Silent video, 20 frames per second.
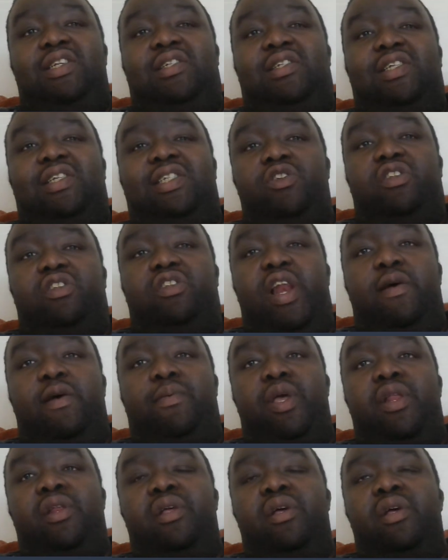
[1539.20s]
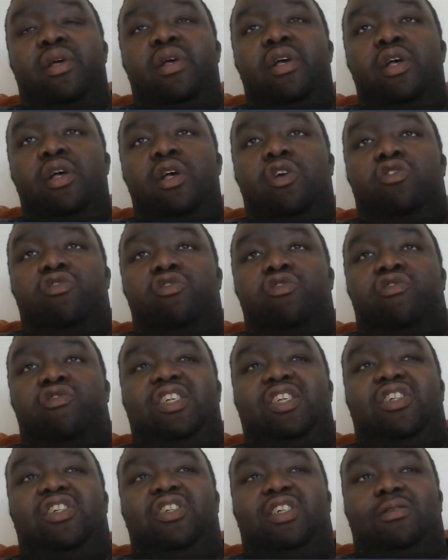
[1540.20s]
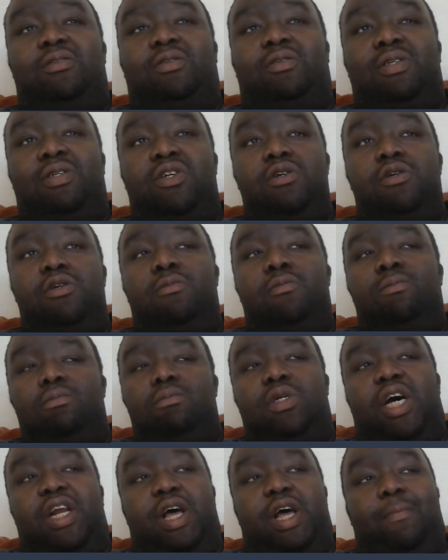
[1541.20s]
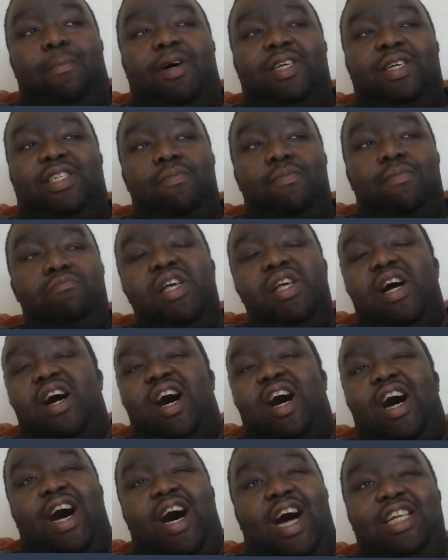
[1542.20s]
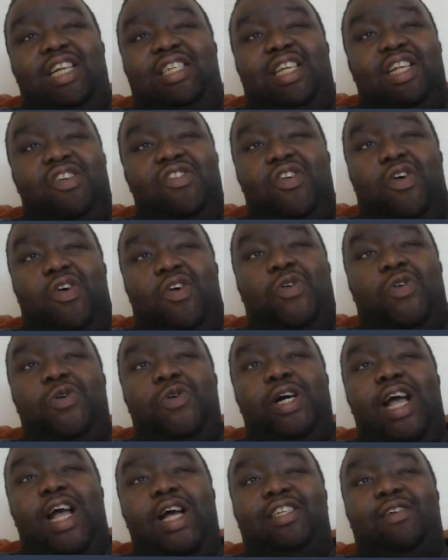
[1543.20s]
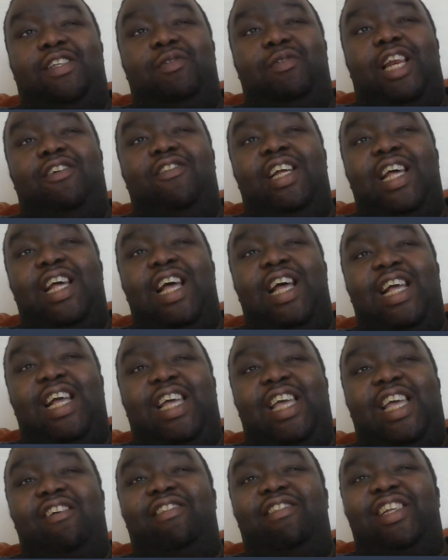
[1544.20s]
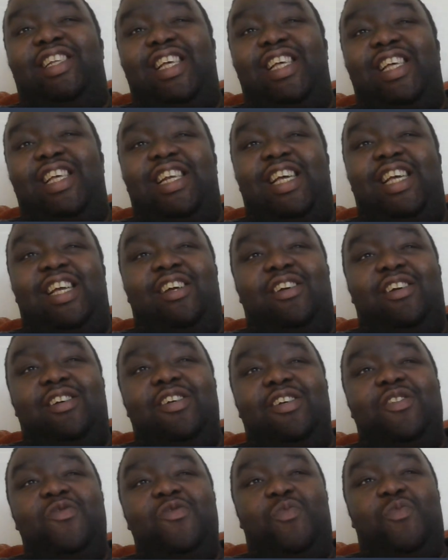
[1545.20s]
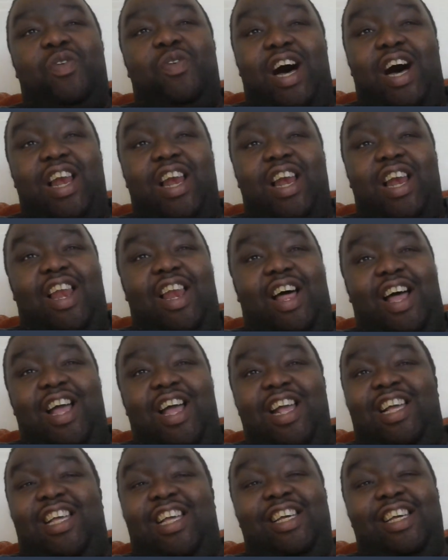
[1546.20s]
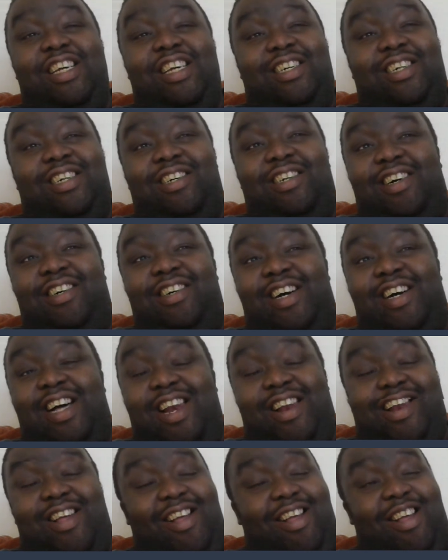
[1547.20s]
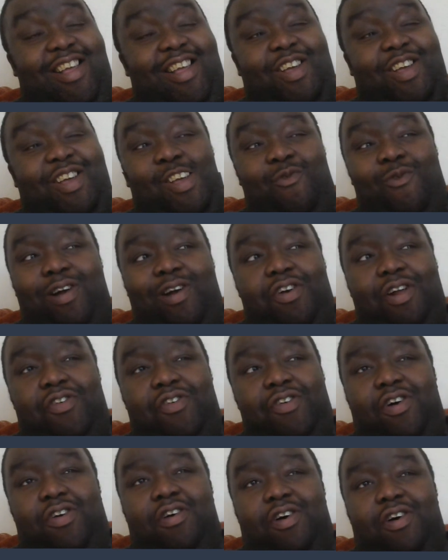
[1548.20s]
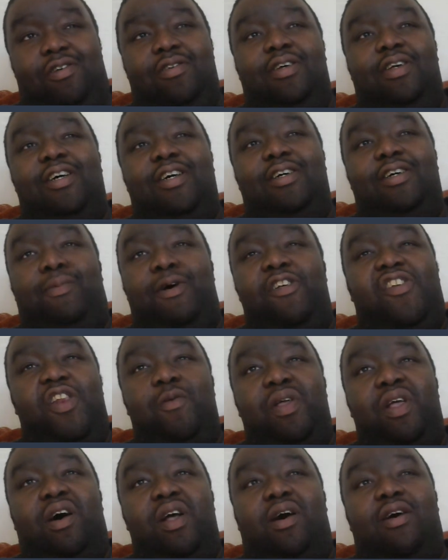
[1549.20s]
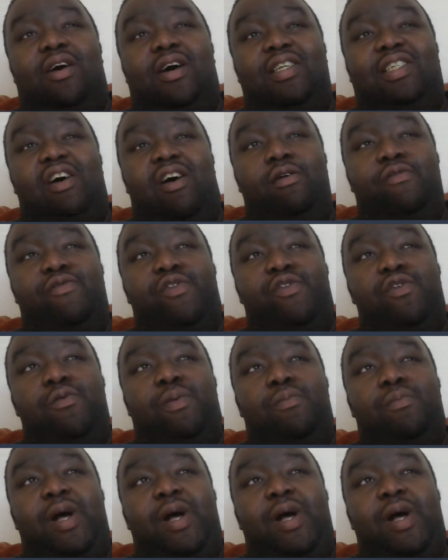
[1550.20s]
good relationships with who. And I must admit, I did not call Hector Bellerin and Kieran Tierney, but I like it. I like it. Why not? They're both going to be our starting fullbacks moving forward.